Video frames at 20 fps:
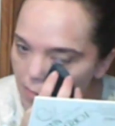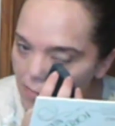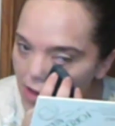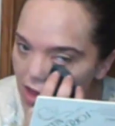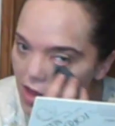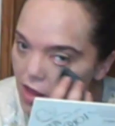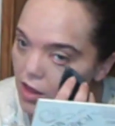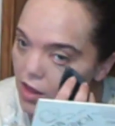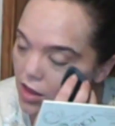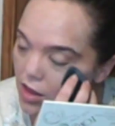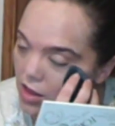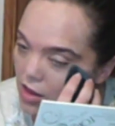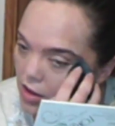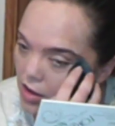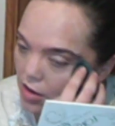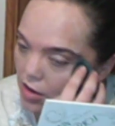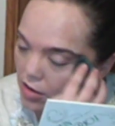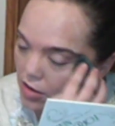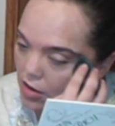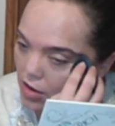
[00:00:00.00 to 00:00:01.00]
got my
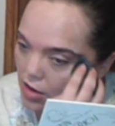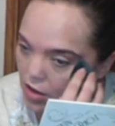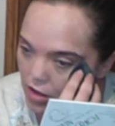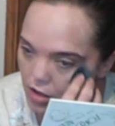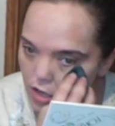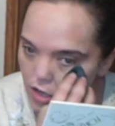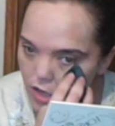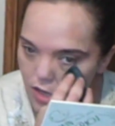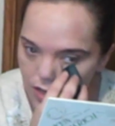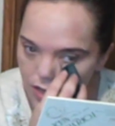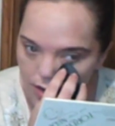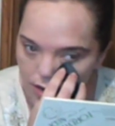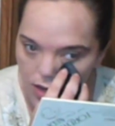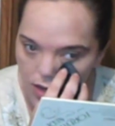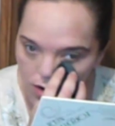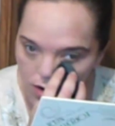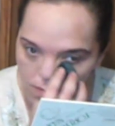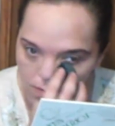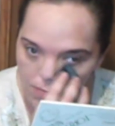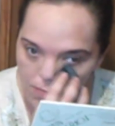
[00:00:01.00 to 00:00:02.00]

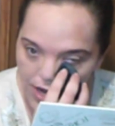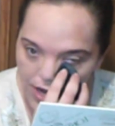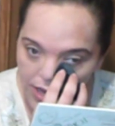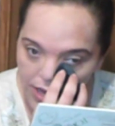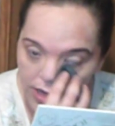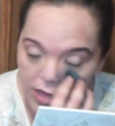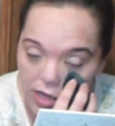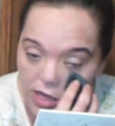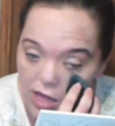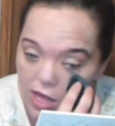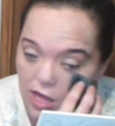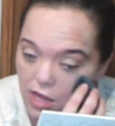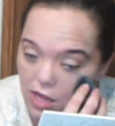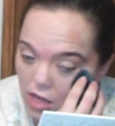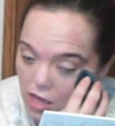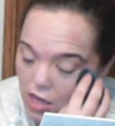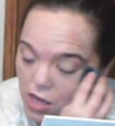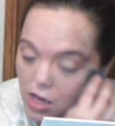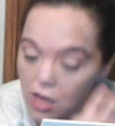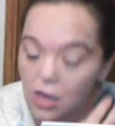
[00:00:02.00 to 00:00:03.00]
concealer blended.
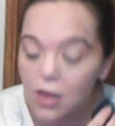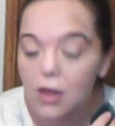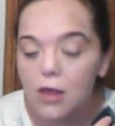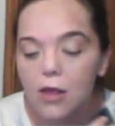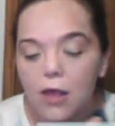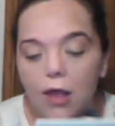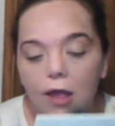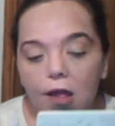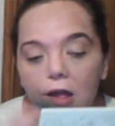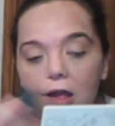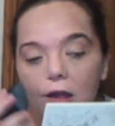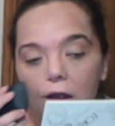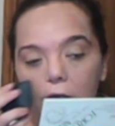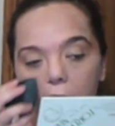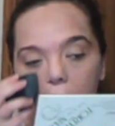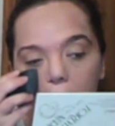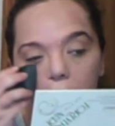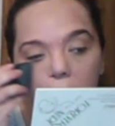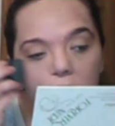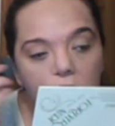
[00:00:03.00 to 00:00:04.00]

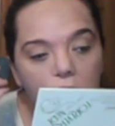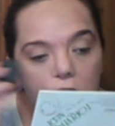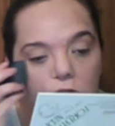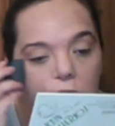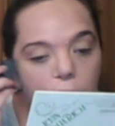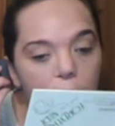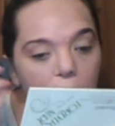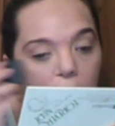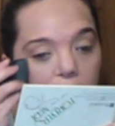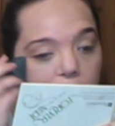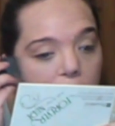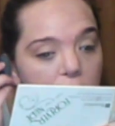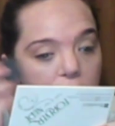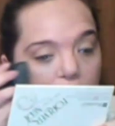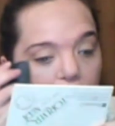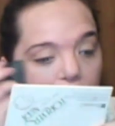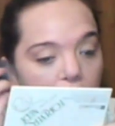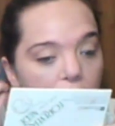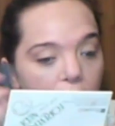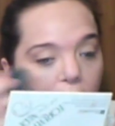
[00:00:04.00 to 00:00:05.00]
Let's just blend
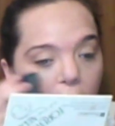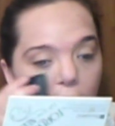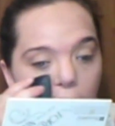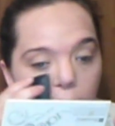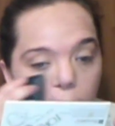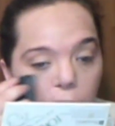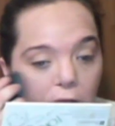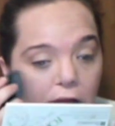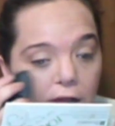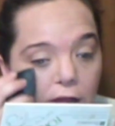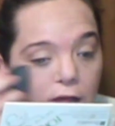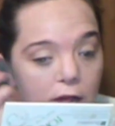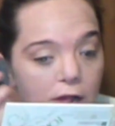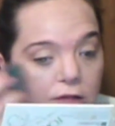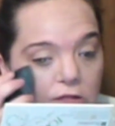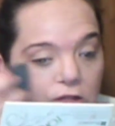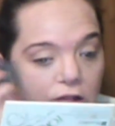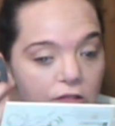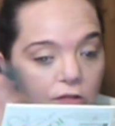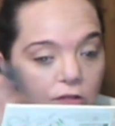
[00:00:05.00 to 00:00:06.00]
it,
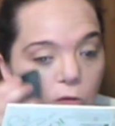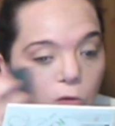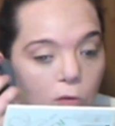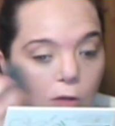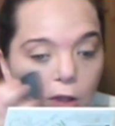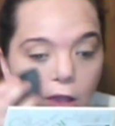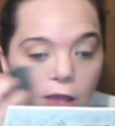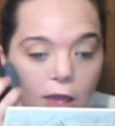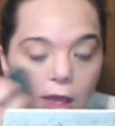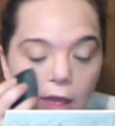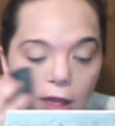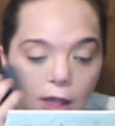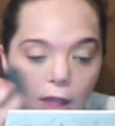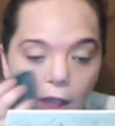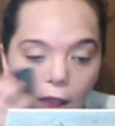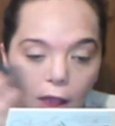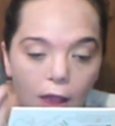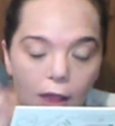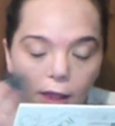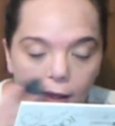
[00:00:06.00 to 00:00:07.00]
blend it as it's gonna
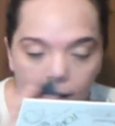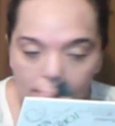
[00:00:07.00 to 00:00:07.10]
get.